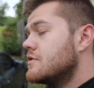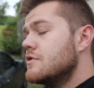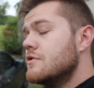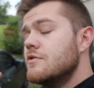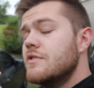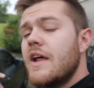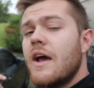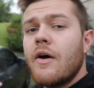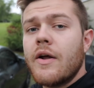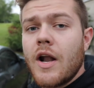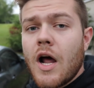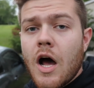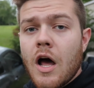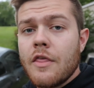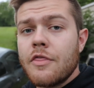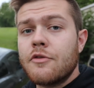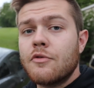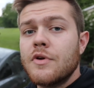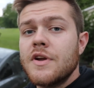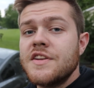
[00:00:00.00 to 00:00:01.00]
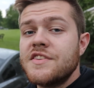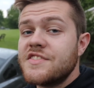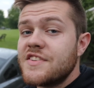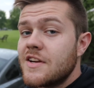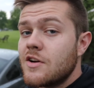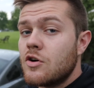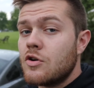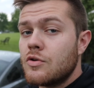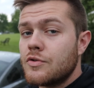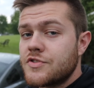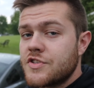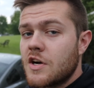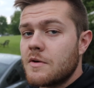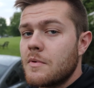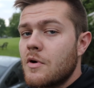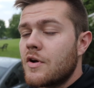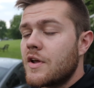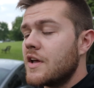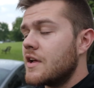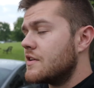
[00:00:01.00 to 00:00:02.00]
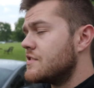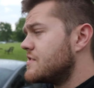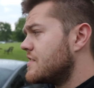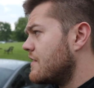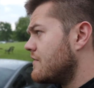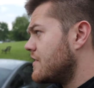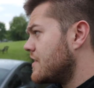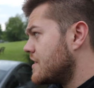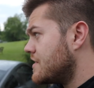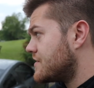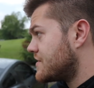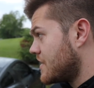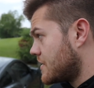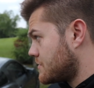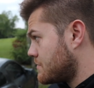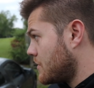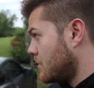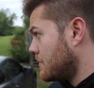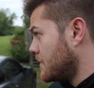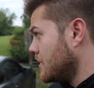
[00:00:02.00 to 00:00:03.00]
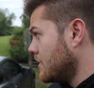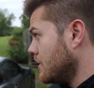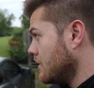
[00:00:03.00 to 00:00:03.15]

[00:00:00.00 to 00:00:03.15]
To now an On3 single turbo kit, 76 millimeter.